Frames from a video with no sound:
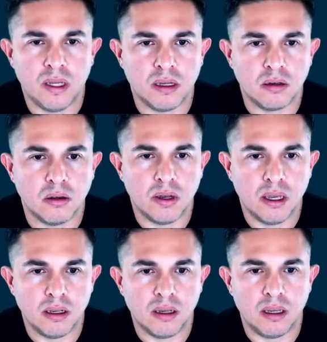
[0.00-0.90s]
we can go
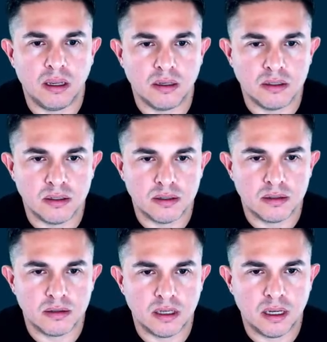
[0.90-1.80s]
ahead and
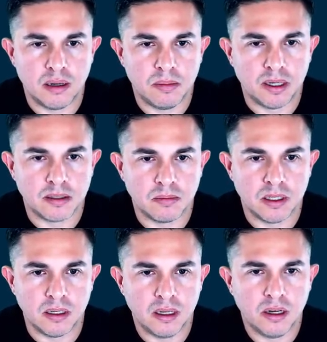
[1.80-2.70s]
just pick
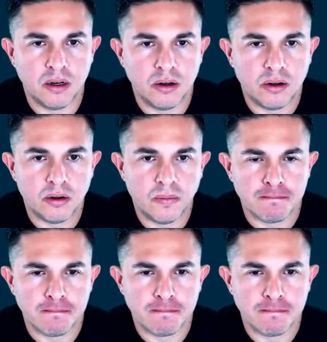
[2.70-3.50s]
something here